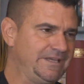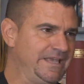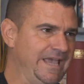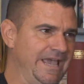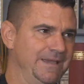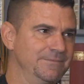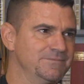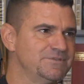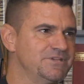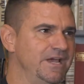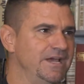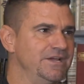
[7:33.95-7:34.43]

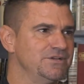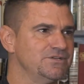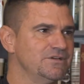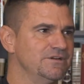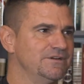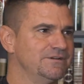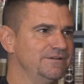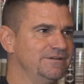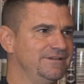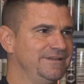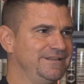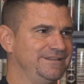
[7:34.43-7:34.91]
Game
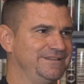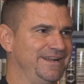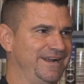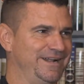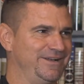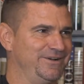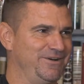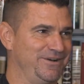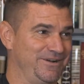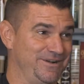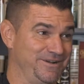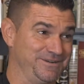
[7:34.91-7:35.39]
changer. Yeah. And then I
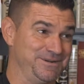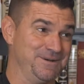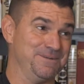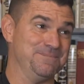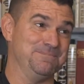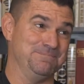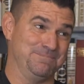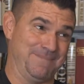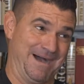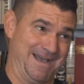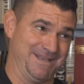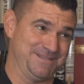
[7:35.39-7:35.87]
got on
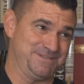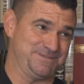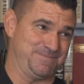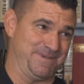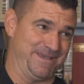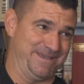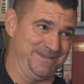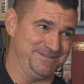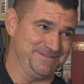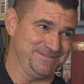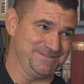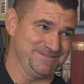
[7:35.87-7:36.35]

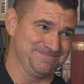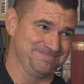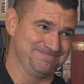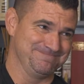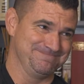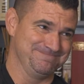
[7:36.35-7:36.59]
MySpace.